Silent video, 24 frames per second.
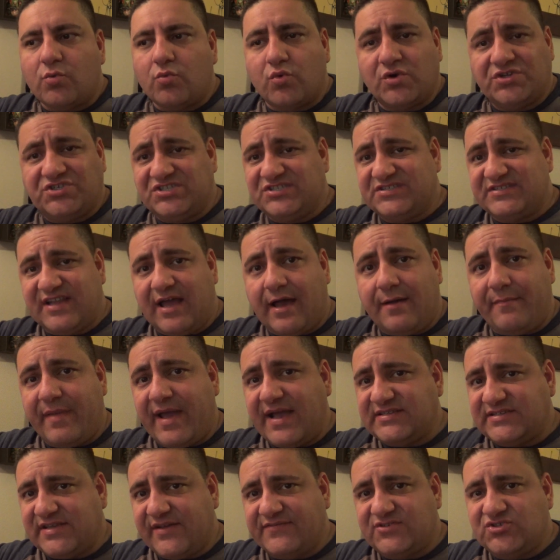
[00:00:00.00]
which is not
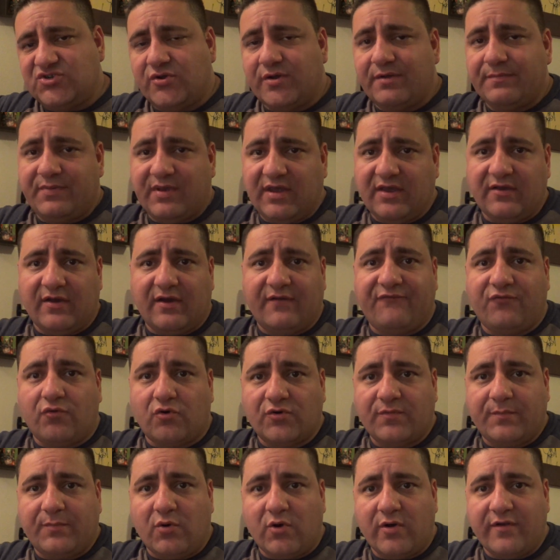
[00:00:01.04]
bad. 720p at
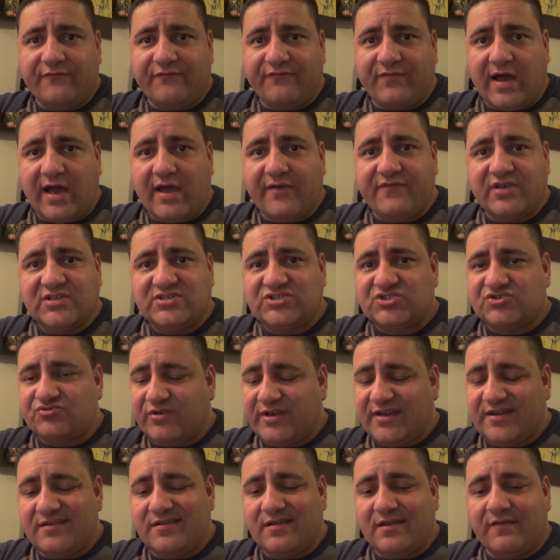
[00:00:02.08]
4.5-inch
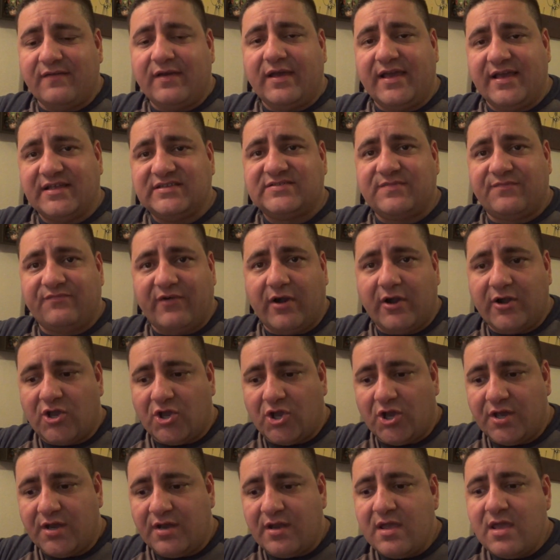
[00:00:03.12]
screen is very
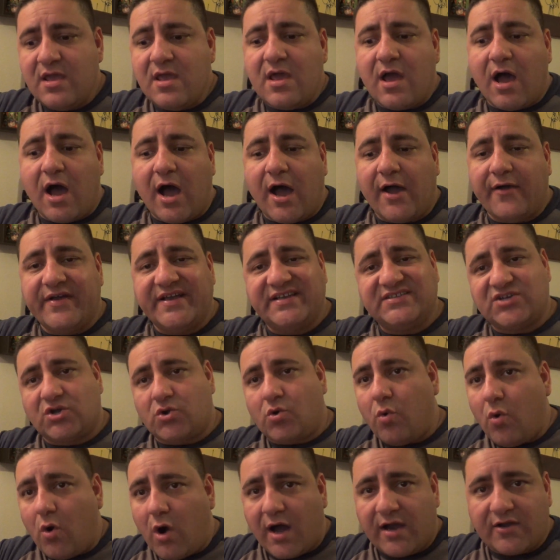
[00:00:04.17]
good. It's a
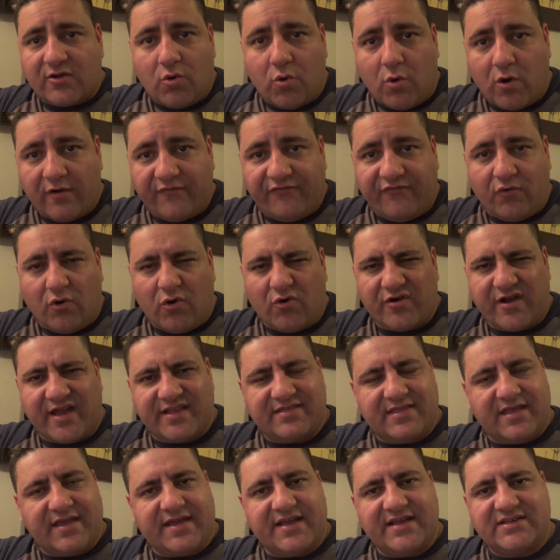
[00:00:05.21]
quad-core phone. I
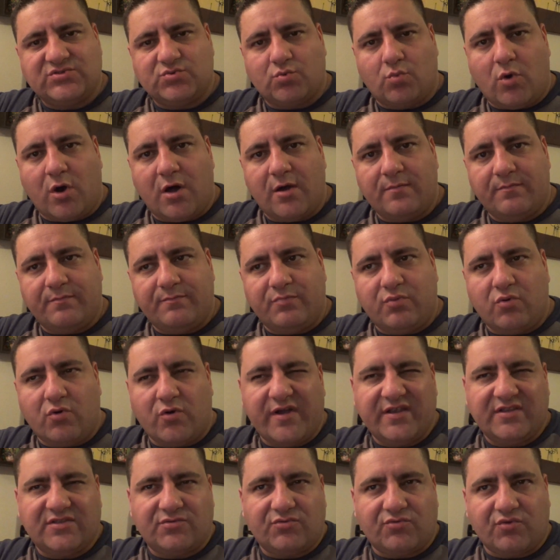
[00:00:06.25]
think it's
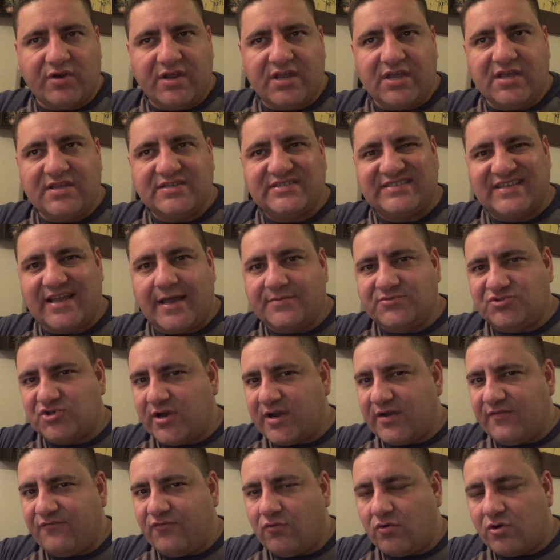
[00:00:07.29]
1.3
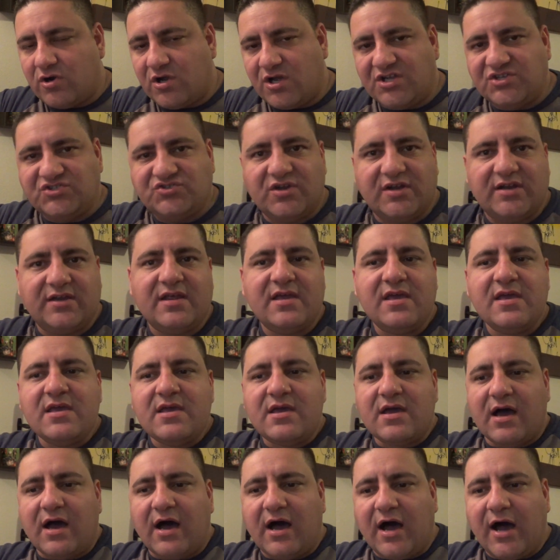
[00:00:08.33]
Snapdragon 400.
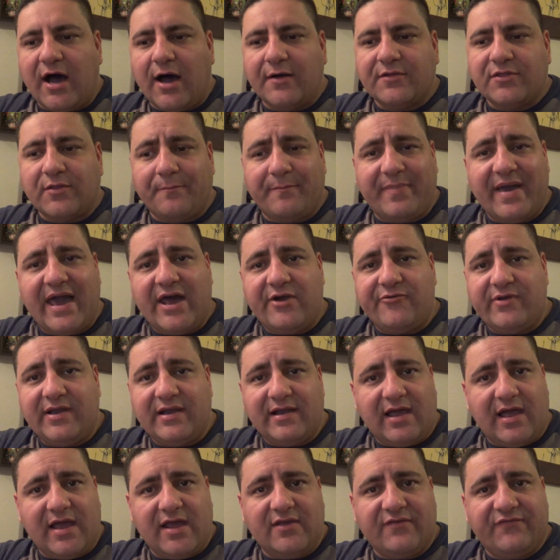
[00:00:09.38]
The battery
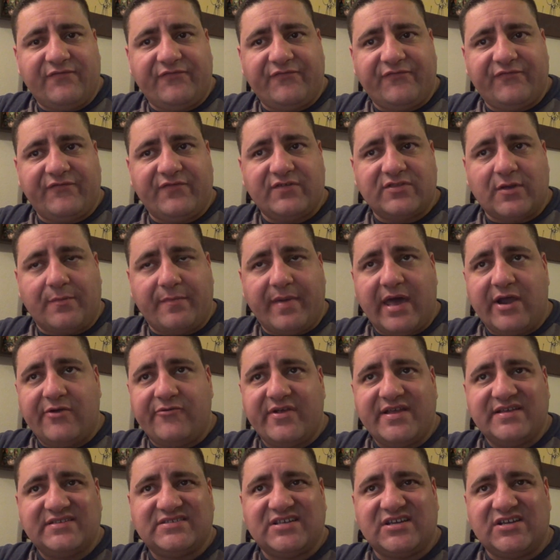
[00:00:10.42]
life, the
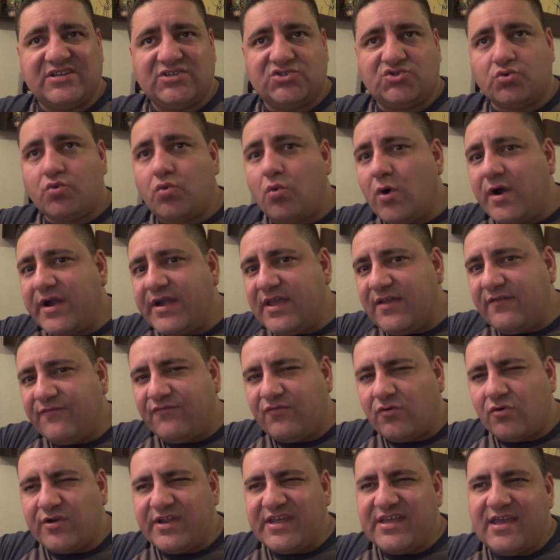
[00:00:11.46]
battery is a
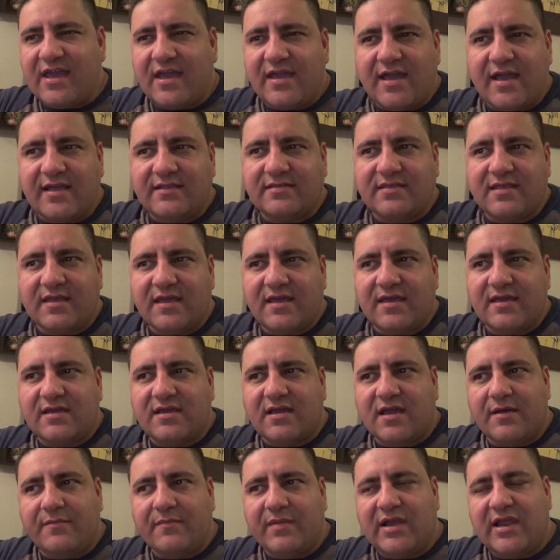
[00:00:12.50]
2048, I think,
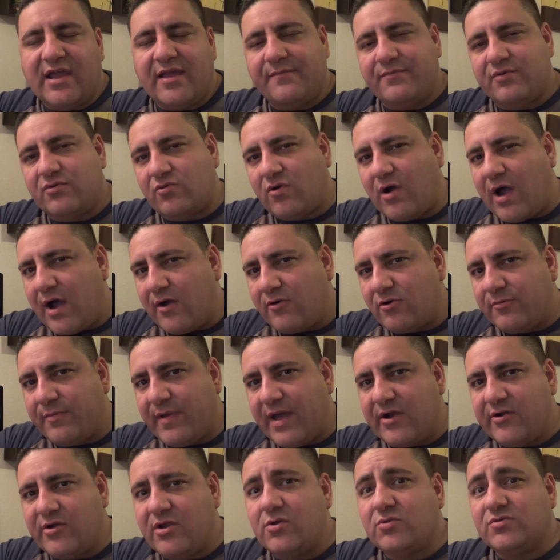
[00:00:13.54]
milliamp per hour
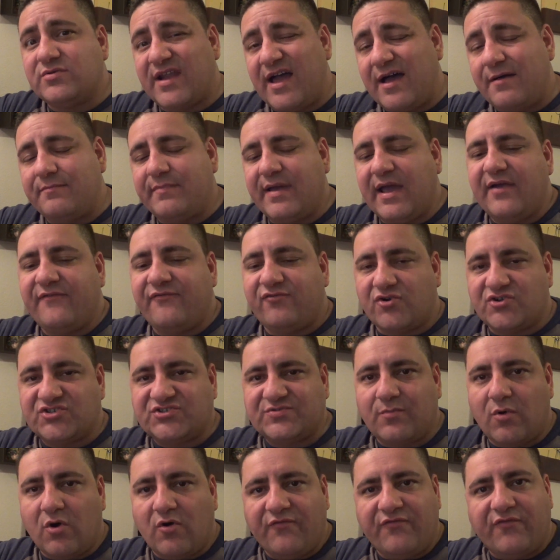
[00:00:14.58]
battery. Not bad for a
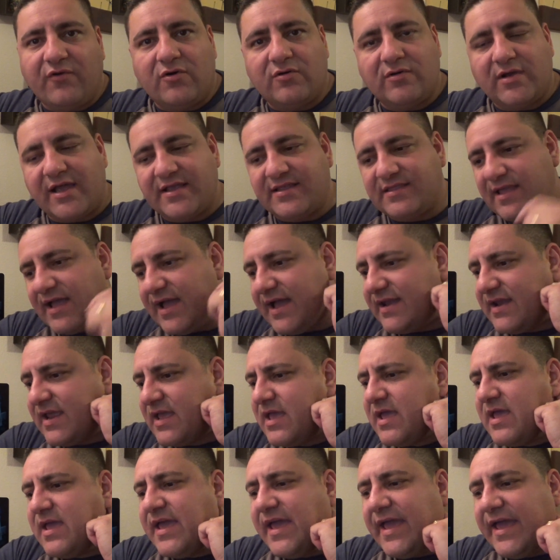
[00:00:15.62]
small phone like that.
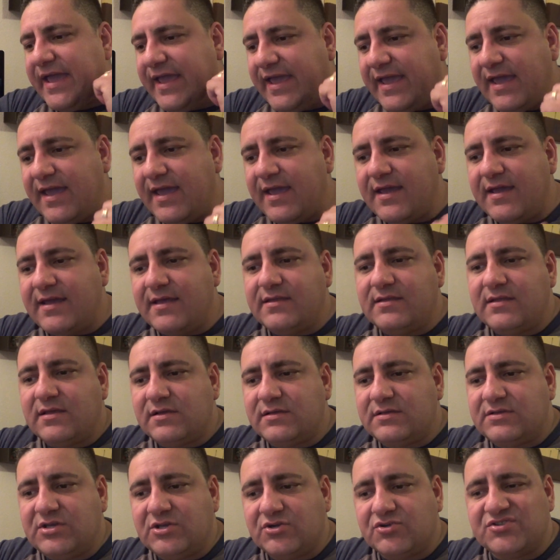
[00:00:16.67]
And,
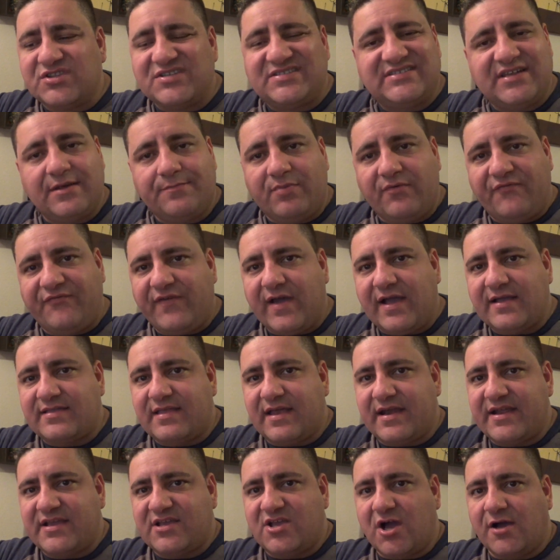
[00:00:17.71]
you know, the simple fact
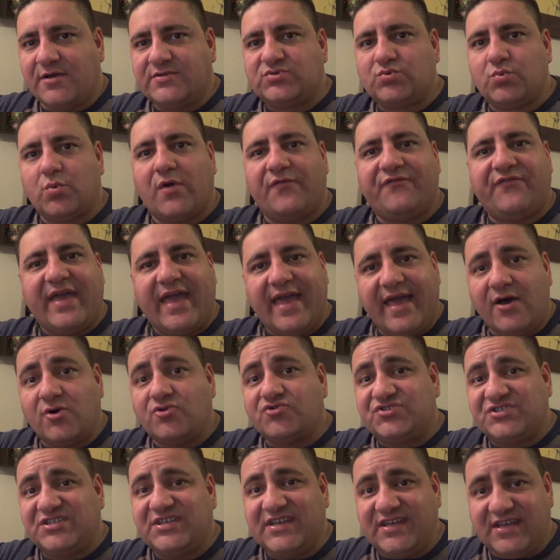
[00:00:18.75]
that it comes with
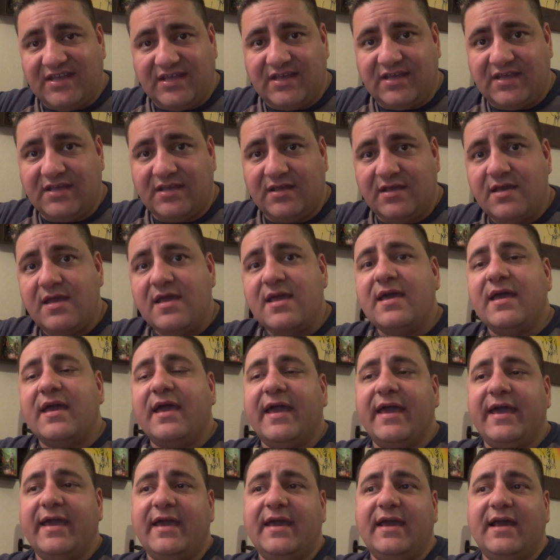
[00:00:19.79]
LTE,
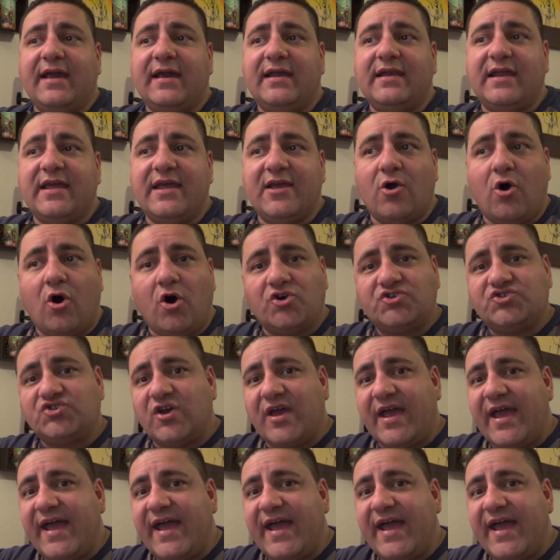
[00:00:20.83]
and it also